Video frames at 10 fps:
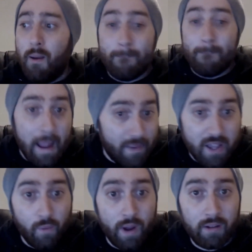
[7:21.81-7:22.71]
Maybe
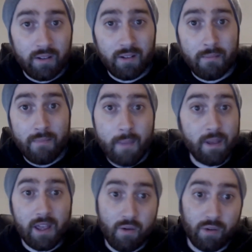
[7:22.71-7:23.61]
it will.
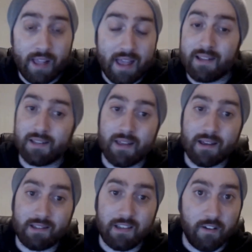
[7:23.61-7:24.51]
Maybe he'll get into
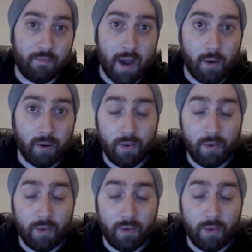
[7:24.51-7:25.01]
that seat of power,